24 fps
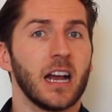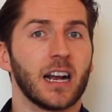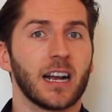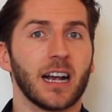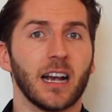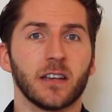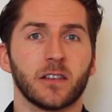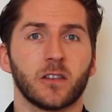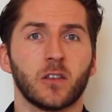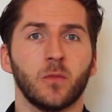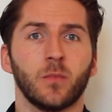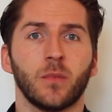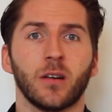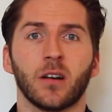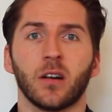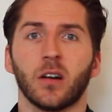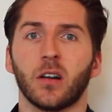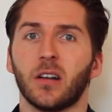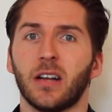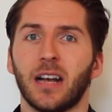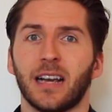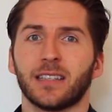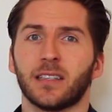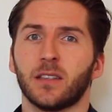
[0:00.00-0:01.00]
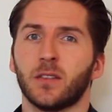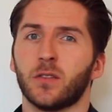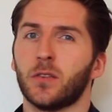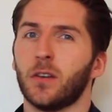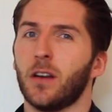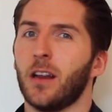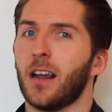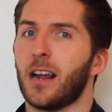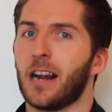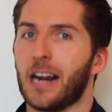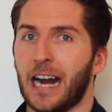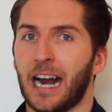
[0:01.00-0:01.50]
Customer doesn't
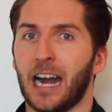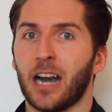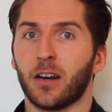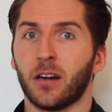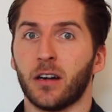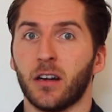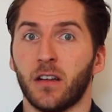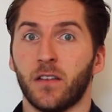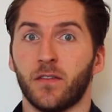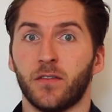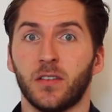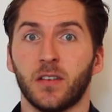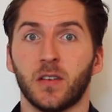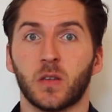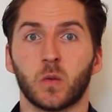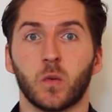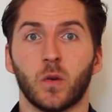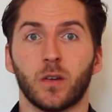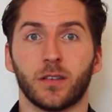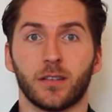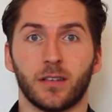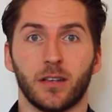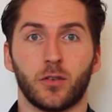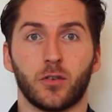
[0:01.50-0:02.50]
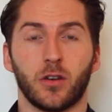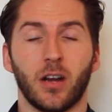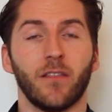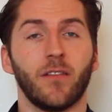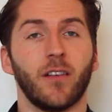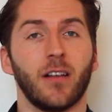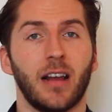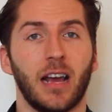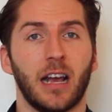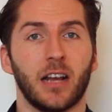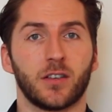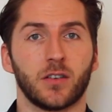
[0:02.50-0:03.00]
really care if this was a
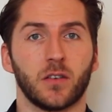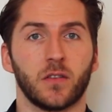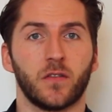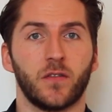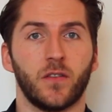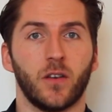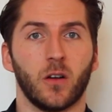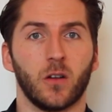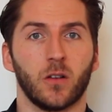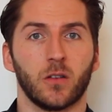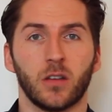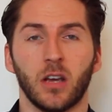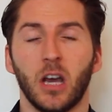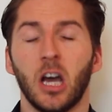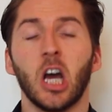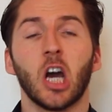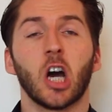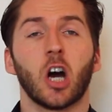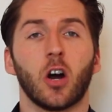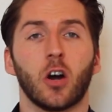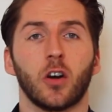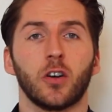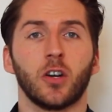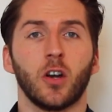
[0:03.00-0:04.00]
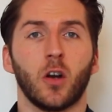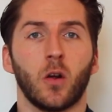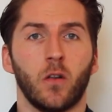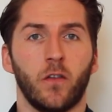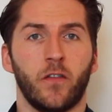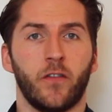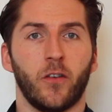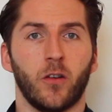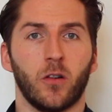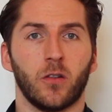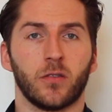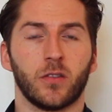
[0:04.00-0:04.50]
travel agent fault or your
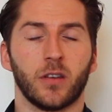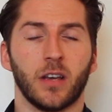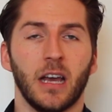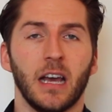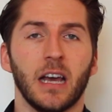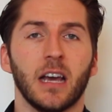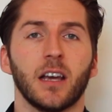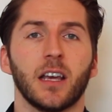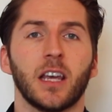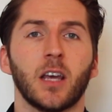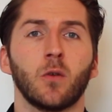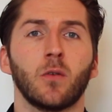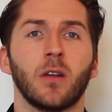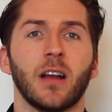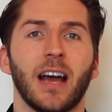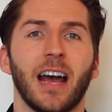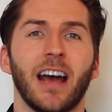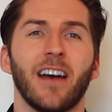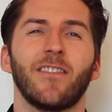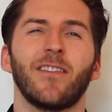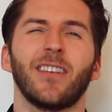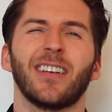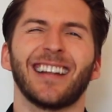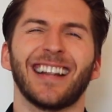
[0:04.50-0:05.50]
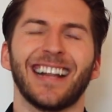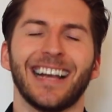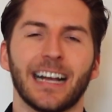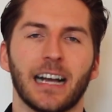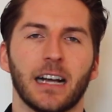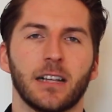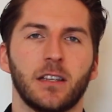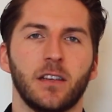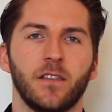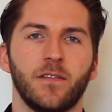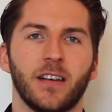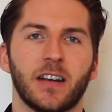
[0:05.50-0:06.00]
fault. He will have a
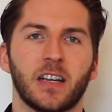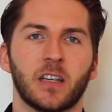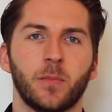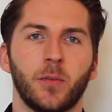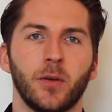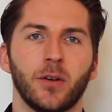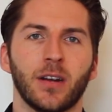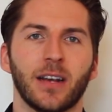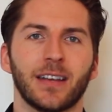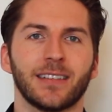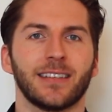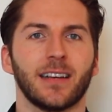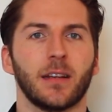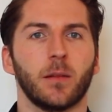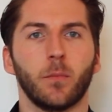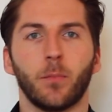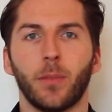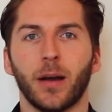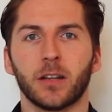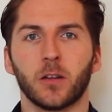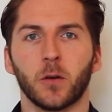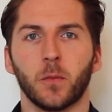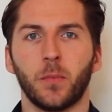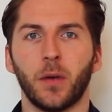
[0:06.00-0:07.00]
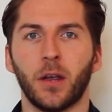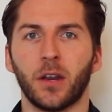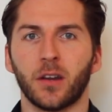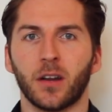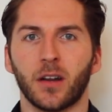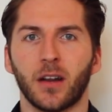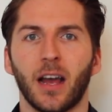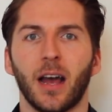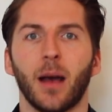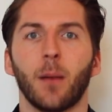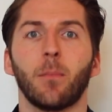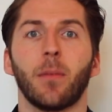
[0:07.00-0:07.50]
negative experience and bad
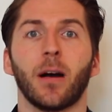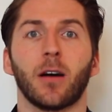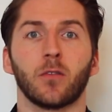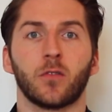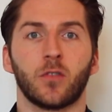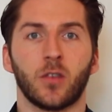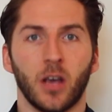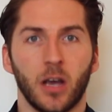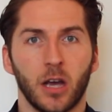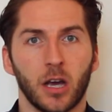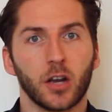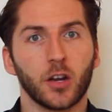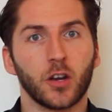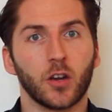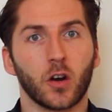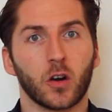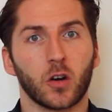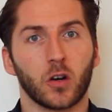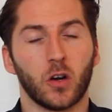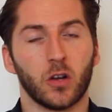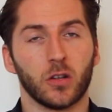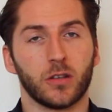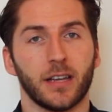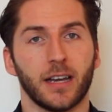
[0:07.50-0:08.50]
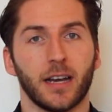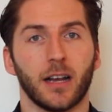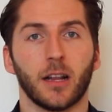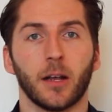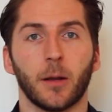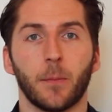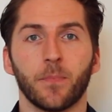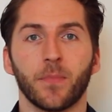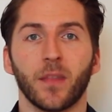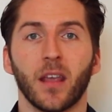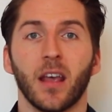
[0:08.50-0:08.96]
opinion about your hotel.